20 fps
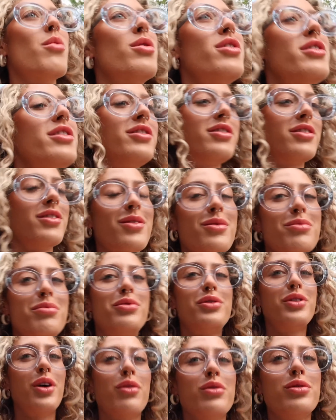was
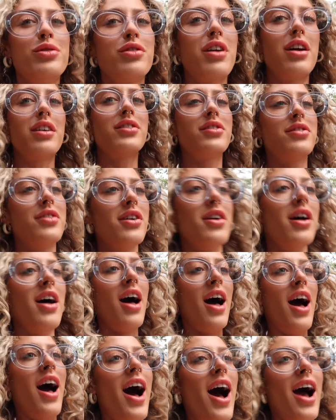so stressful.
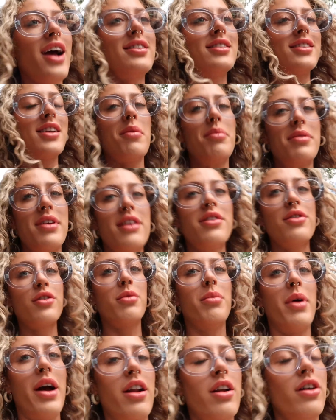I slept in through
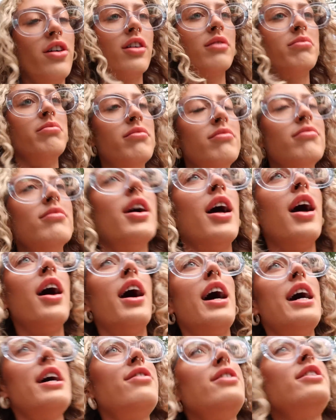my alarm.
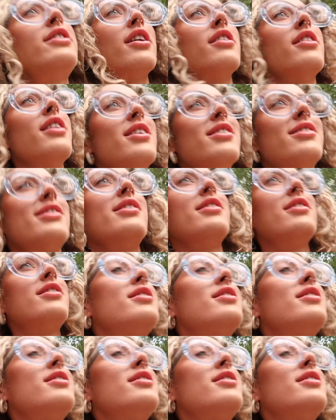I haven't done that since,